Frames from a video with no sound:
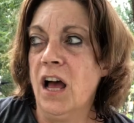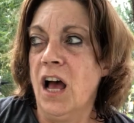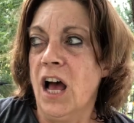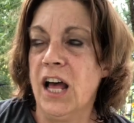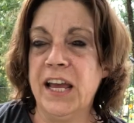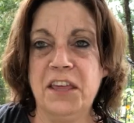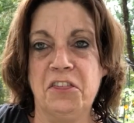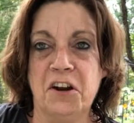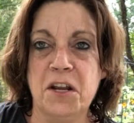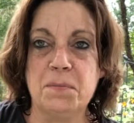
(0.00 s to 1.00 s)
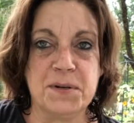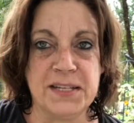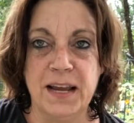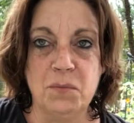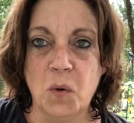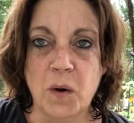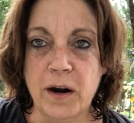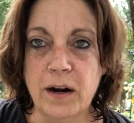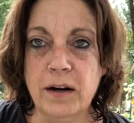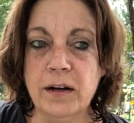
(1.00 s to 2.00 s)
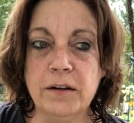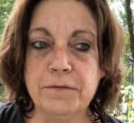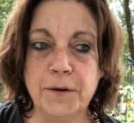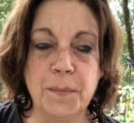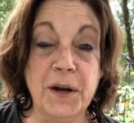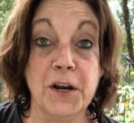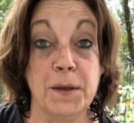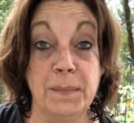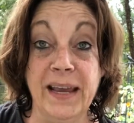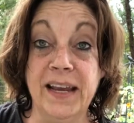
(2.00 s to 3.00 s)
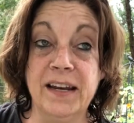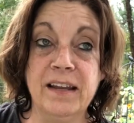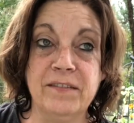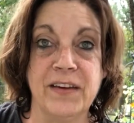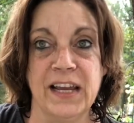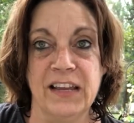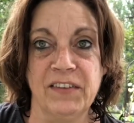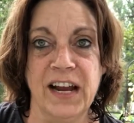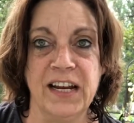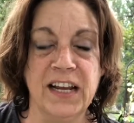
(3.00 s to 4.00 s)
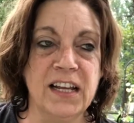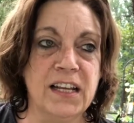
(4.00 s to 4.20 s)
30% more for American made if I can find it.